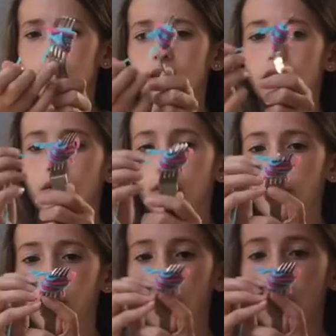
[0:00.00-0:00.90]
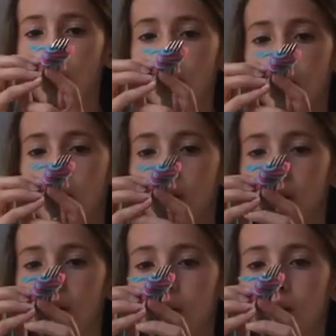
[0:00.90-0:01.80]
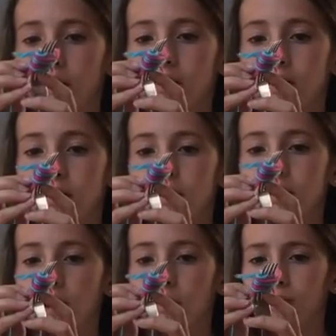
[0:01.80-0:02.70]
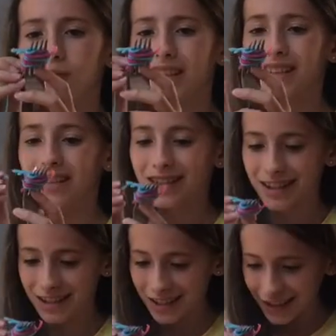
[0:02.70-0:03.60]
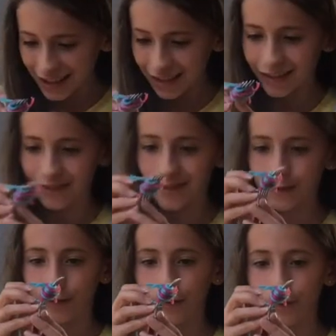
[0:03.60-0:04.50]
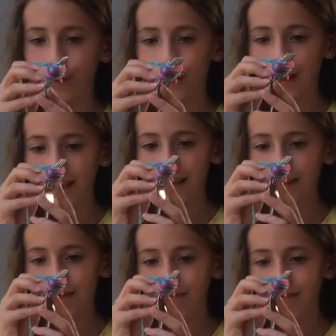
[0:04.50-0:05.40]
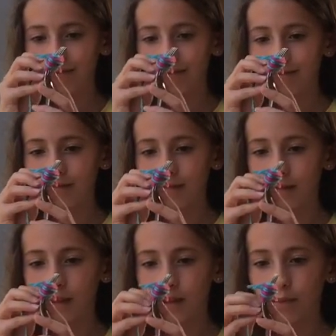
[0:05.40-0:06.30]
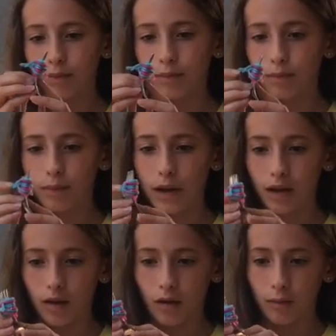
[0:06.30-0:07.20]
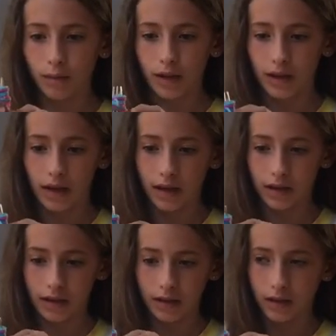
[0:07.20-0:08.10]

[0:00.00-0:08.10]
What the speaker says: of the fork. So just gonna thread it. It's a bit complicated.